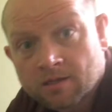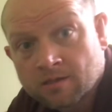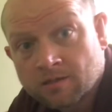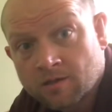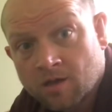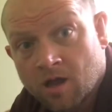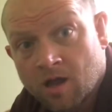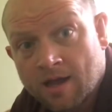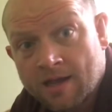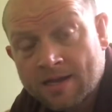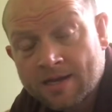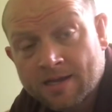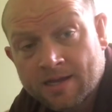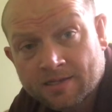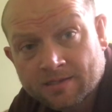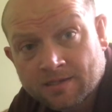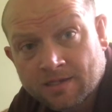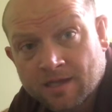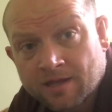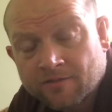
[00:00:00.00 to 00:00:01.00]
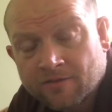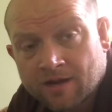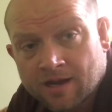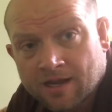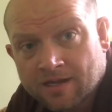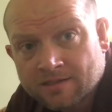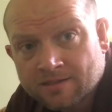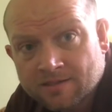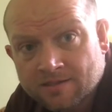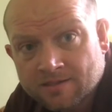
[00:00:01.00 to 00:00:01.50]
God has given
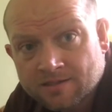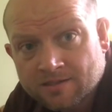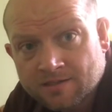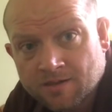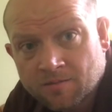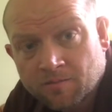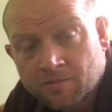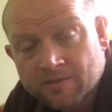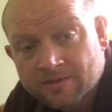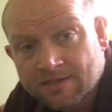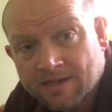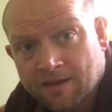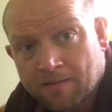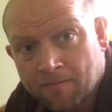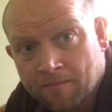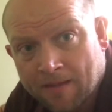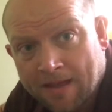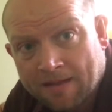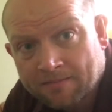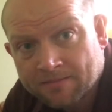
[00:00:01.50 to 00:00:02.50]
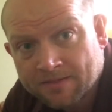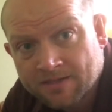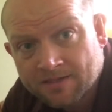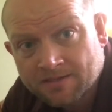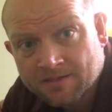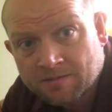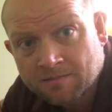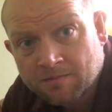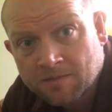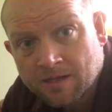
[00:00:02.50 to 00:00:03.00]
us symbols like
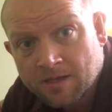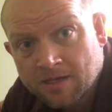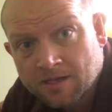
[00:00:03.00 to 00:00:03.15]
baptism